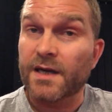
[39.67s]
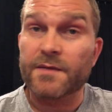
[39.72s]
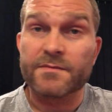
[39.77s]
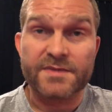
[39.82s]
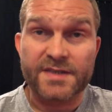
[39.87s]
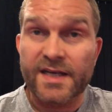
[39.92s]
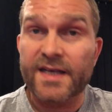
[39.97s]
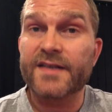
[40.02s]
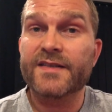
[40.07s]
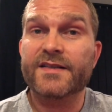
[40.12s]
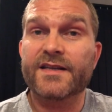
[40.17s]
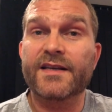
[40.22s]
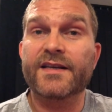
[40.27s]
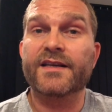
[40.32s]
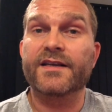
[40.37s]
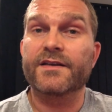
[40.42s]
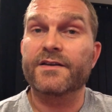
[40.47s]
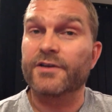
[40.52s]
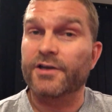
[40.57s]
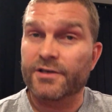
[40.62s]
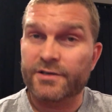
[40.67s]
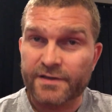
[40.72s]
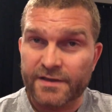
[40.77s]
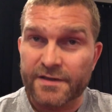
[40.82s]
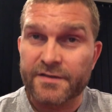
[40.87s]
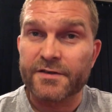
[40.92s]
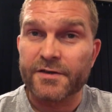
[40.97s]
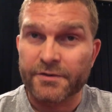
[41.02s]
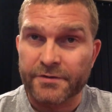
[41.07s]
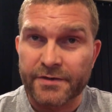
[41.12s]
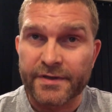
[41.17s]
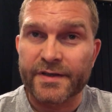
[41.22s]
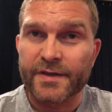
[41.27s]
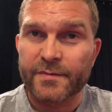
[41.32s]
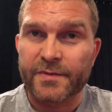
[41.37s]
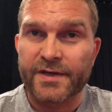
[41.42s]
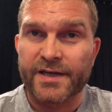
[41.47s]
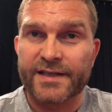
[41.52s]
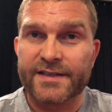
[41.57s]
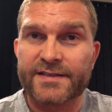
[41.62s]
tasting it, not considering the
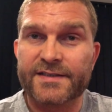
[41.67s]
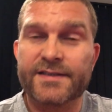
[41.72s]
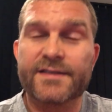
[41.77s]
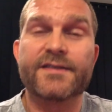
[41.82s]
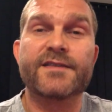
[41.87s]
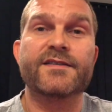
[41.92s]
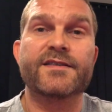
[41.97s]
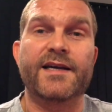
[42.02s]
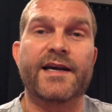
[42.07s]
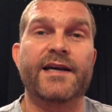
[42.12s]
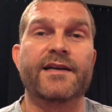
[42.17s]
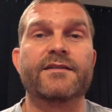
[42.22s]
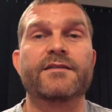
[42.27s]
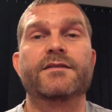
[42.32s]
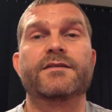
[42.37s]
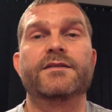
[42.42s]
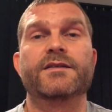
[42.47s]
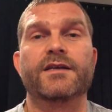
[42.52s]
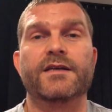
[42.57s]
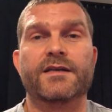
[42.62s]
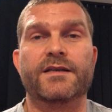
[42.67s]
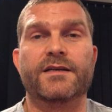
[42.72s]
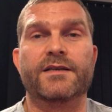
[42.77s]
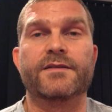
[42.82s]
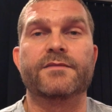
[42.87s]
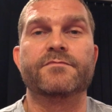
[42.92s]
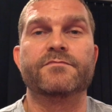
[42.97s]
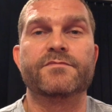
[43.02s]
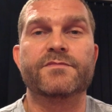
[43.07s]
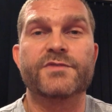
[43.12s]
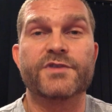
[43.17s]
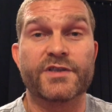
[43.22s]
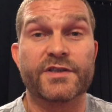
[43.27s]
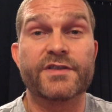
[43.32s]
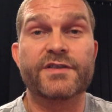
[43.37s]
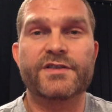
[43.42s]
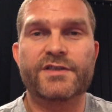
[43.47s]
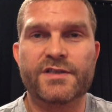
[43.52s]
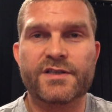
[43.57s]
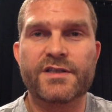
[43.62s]
price tag,
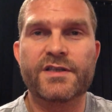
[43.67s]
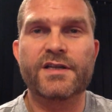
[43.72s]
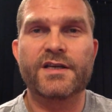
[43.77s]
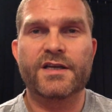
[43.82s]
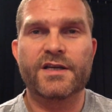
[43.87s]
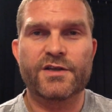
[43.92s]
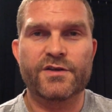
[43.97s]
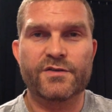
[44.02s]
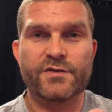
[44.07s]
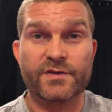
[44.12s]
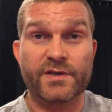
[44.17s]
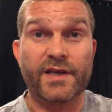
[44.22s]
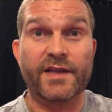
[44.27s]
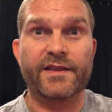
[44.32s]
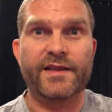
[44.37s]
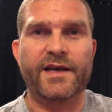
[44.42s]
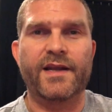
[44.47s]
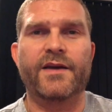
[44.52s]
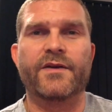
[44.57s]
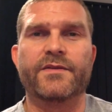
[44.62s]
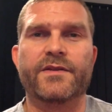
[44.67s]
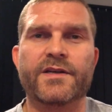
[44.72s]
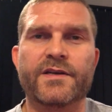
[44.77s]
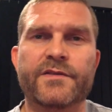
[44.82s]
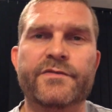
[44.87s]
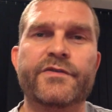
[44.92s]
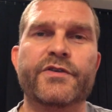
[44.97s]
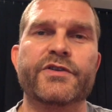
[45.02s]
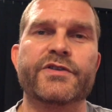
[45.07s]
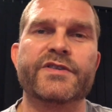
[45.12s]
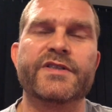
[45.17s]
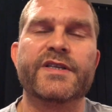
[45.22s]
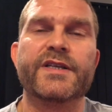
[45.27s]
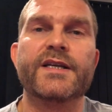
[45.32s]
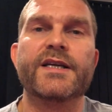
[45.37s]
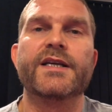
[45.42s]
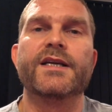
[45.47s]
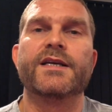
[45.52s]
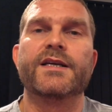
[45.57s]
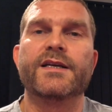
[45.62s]
just to get that out there first.
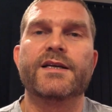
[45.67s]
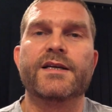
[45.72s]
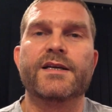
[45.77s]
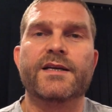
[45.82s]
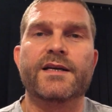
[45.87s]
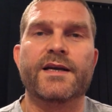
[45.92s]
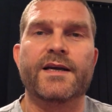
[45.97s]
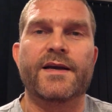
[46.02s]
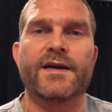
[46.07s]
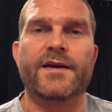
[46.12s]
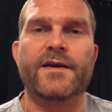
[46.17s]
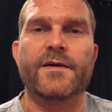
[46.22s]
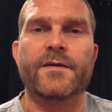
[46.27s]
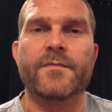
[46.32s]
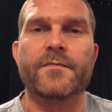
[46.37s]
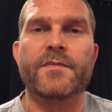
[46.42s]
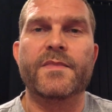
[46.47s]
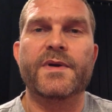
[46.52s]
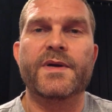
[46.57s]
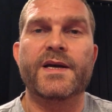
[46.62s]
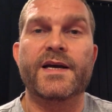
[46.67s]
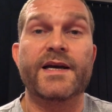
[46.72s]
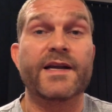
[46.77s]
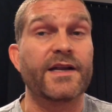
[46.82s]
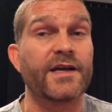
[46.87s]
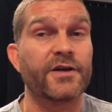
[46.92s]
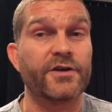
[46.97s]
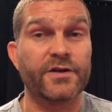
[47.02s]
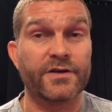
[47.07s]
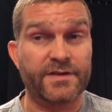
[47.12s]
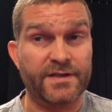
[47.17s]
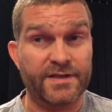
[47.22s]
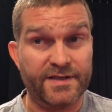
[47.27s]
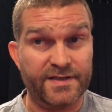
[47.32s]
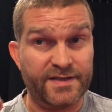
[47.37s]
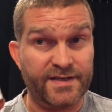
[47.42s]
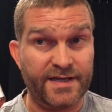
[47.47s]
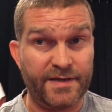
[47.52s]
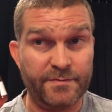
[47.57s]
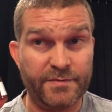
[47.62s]
And I got this
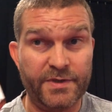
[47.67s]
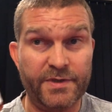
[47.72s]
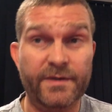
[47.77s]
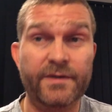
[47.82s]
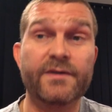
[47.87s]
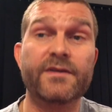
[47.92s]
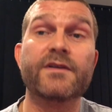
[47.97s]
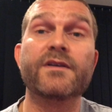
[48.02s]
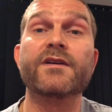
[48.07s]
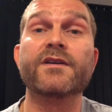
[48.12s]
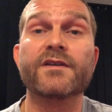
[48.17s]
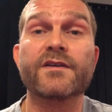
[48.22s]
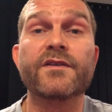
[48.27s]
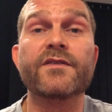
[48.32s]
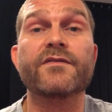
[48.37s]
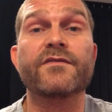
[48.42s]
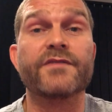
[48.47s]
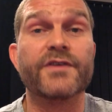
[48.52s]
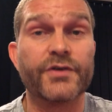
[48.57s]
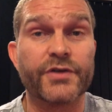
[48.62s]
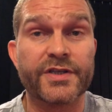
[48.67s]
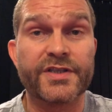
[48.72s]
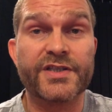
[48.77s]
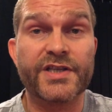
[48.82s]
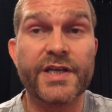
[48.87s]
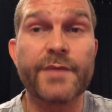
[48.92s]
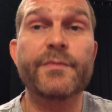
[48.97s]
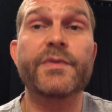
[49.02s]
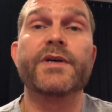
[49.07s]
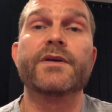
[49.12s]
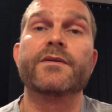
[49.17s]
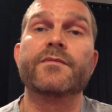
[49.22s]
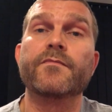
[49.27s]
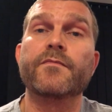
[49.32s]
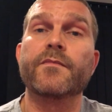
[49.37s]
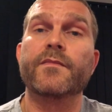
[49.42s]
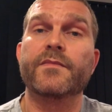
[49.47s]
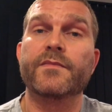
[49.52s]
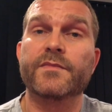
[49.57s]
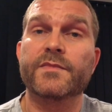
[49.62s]
sample very cheap,
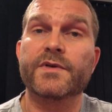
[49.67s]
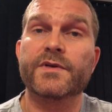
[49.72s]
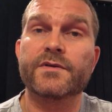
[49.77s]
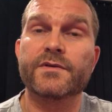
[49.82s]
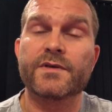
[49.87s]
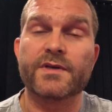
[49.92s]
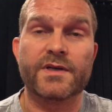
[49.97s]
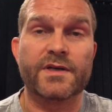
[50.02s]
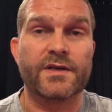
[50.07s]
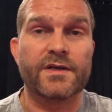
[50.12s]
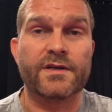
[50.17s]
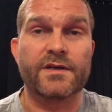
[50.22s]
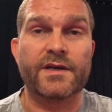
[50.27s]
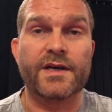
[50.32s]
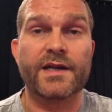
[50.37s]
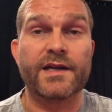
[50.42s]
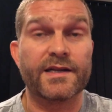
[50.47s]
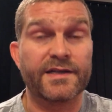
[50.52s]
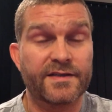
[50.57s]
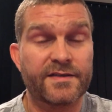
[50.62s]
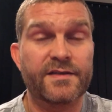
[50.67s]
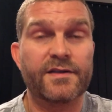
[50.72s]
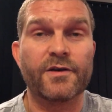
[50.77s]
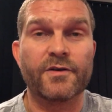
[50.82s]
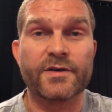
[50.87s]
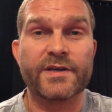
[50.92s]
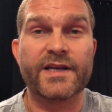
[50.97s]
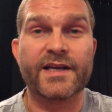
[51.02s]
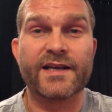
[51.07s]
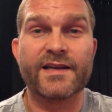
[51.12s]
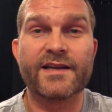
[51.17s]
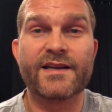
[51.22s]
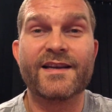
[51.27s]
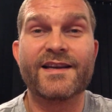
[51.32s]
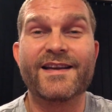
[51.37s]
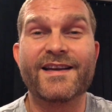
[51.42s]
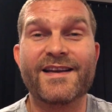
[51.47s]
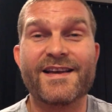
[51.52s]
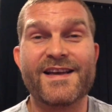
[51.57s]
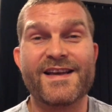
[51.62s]
at least looking
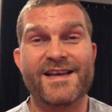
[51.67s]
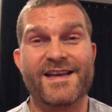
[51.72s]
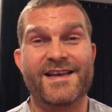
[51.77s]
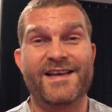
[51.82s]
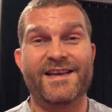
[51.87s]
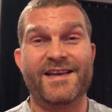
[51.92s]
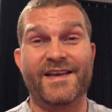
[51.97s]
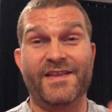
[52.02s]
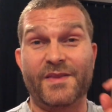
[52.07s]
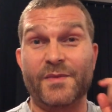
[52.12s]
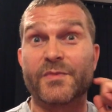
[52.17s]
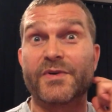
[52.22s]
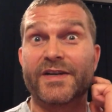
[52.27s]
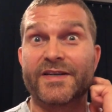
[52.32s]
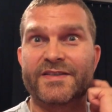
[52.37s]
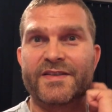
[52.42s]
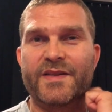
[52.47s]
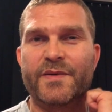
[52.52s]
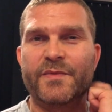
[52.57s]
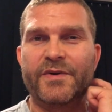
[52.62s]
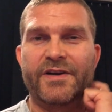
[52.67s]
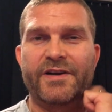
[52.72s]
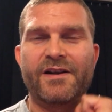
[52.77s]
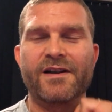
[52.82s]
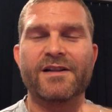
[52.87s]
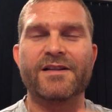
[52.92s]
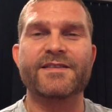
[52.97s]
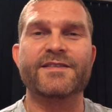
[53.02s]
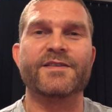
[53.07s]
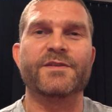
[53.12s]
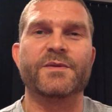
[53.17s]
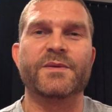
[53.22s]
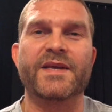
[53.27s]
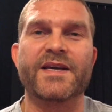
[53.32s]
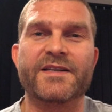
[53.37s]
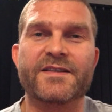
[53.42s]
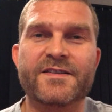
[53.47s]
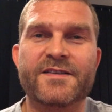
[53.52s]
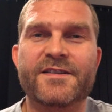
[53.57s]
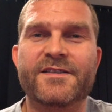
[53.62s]
at the price of the bottle, so
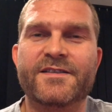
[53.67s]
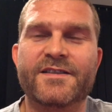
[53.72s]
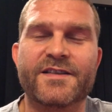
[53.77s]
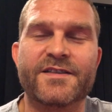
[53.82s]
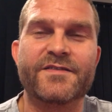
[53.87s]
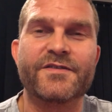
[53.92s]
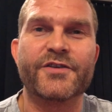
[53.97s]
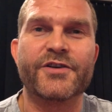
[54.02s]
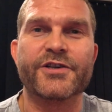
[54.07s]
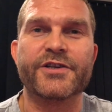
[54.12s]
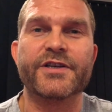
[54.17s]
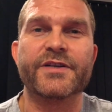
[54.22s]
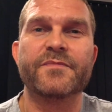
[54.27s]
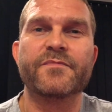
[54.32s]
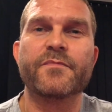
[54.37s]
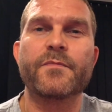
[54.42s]
that's very good.